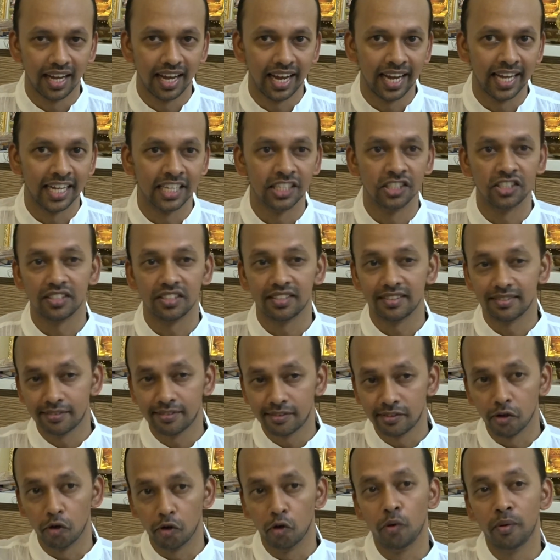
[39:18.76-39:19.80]
And
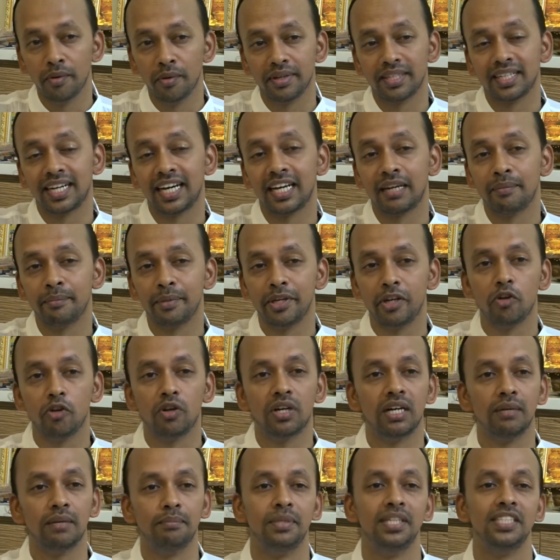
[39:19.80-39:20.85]
so Karma
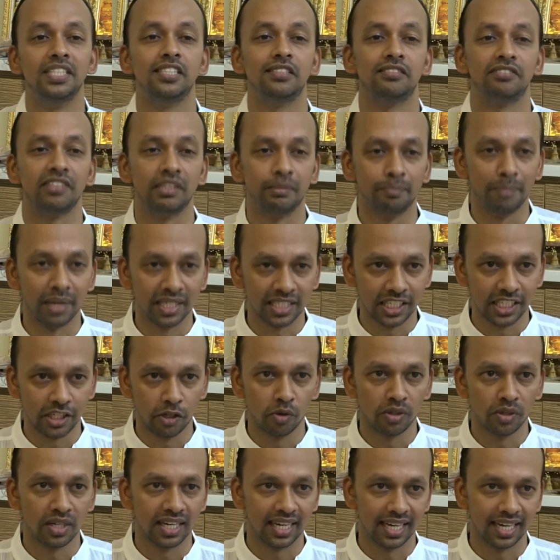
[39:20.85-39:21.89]
Yoga merges with Bhakti
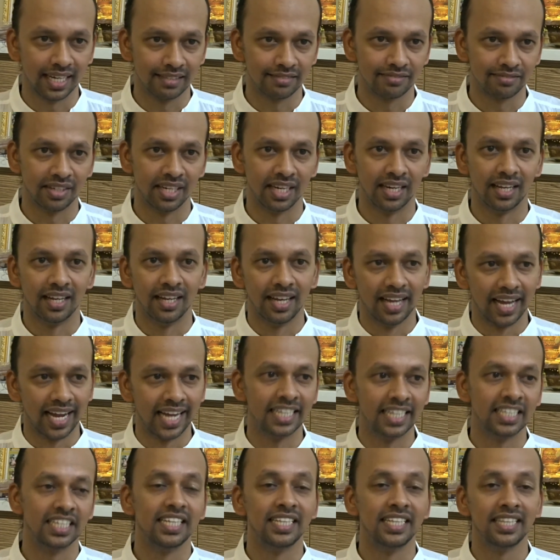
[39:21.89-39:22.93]
Yoga as well.
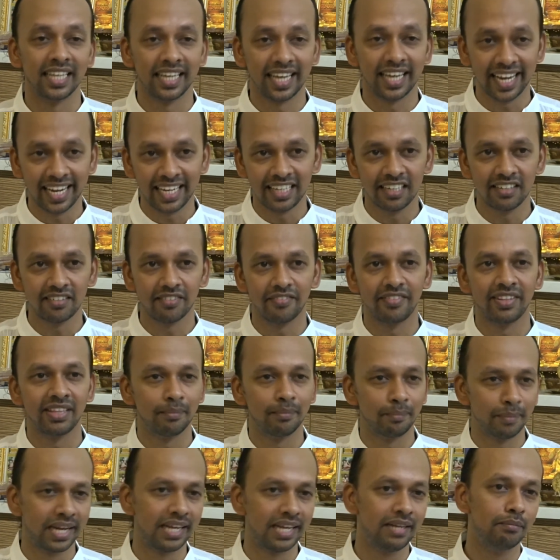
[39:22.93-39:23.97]
And in the end, when
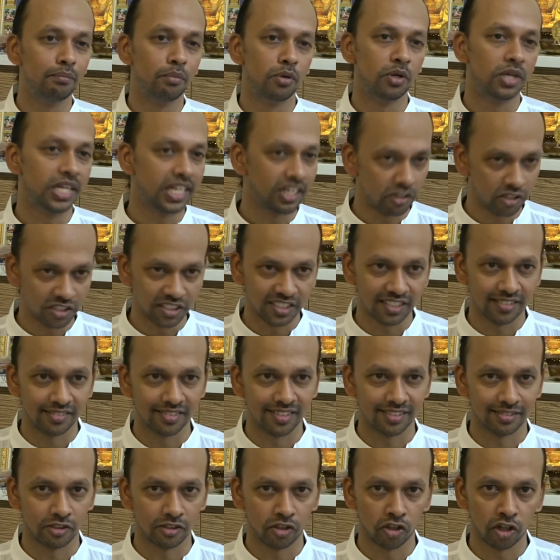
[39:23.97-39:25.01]
the mind-body
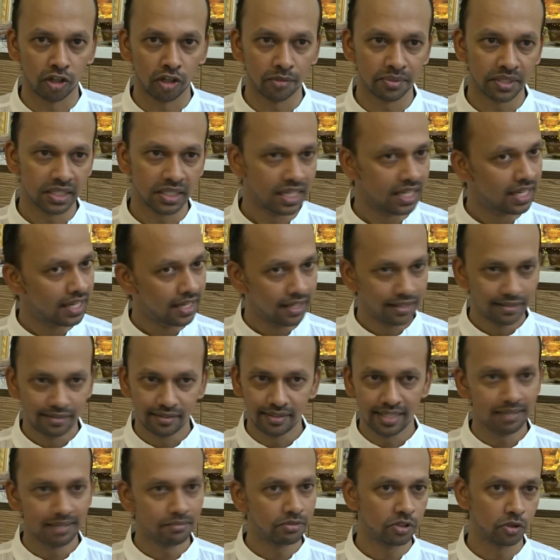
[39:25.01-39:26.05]
consciousness drops,
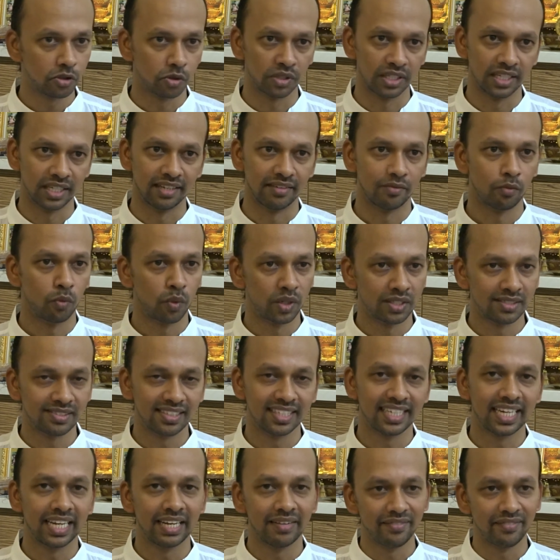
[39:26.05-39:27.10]
same story. Once
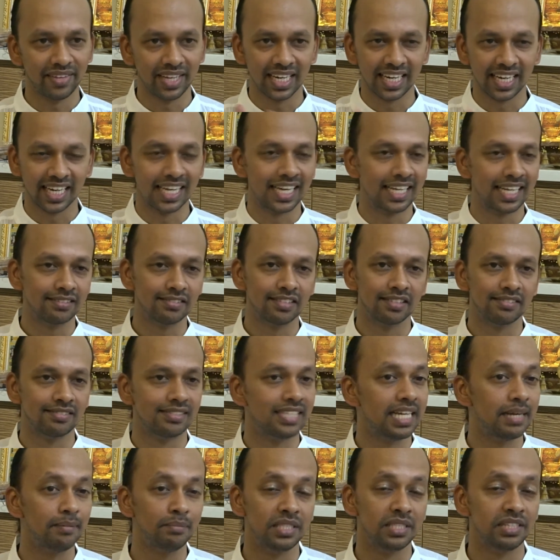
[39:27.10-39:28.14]
again, we realize the
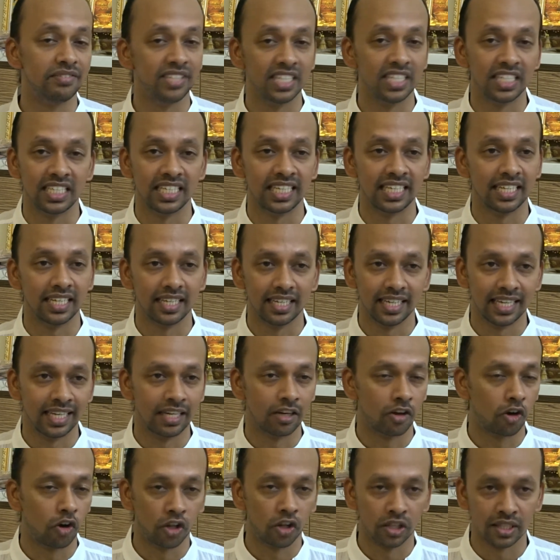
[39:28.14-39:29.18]
same divinity in
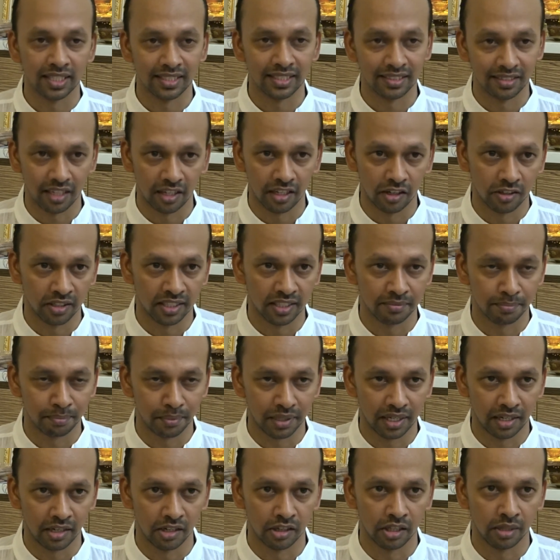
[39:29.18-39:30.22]
all
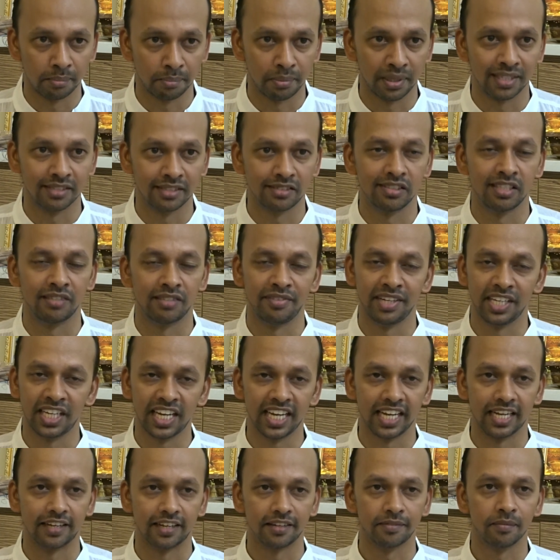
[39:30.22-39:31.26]
the paths that we
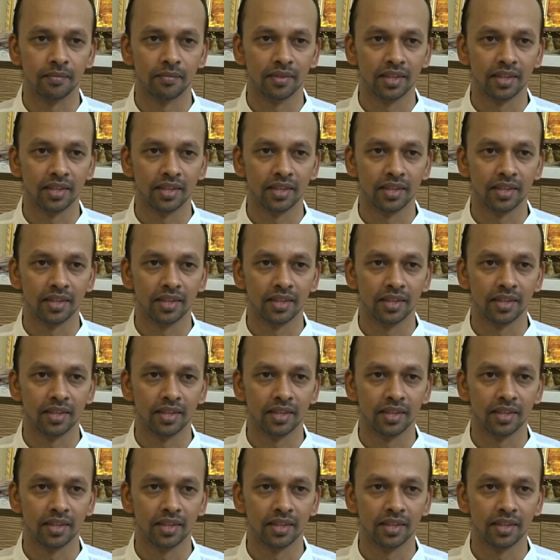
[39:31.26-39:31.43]
take.